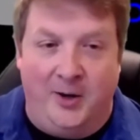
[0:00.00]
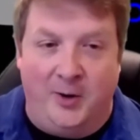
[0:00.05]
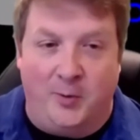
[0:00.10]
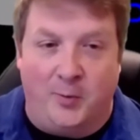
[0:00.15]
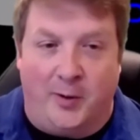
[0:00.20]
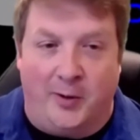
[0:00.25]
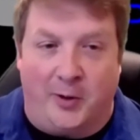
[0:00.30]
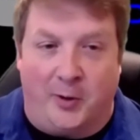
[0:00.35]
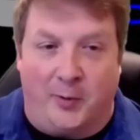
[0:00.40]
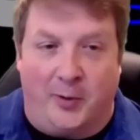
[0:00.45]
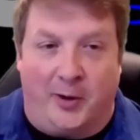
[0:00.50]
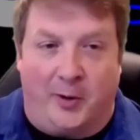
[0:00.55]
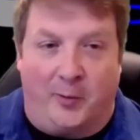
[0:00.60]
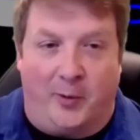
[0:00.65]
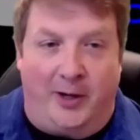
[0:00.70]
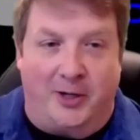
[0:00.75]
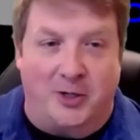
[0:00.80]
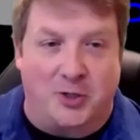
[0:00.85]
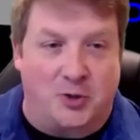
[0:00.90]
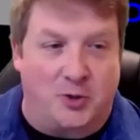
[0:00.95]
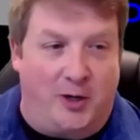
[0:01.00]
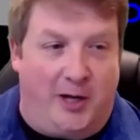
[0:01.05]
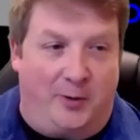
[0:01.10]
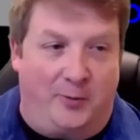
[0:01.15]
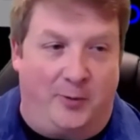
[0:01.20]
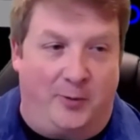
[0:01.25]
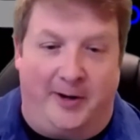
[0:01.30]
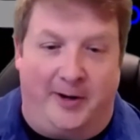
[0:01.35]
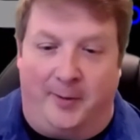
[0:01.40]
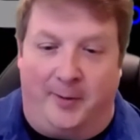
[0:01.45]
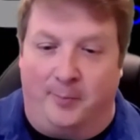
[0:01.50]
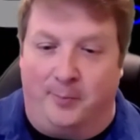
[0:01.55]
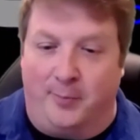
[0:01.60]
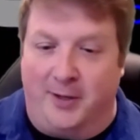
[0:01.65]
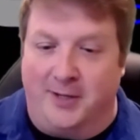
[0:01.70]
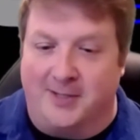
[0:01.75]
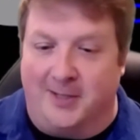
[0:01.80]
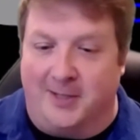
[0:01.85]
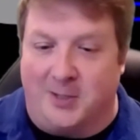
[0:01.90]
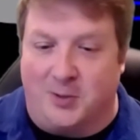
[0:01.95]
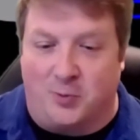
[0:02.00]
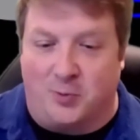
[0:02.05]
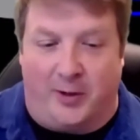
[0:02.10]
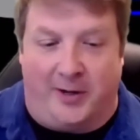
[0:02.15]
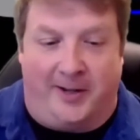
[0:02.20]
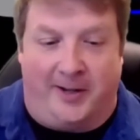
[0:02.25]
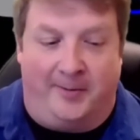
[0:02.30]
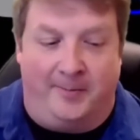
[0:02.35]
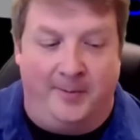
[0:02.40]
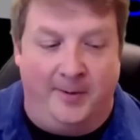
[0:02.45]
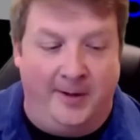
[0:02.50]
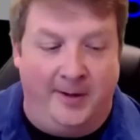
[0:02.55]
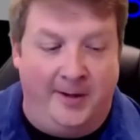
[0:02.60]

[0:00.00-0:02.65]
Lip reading: Whether you're running a restaurant, running a business, running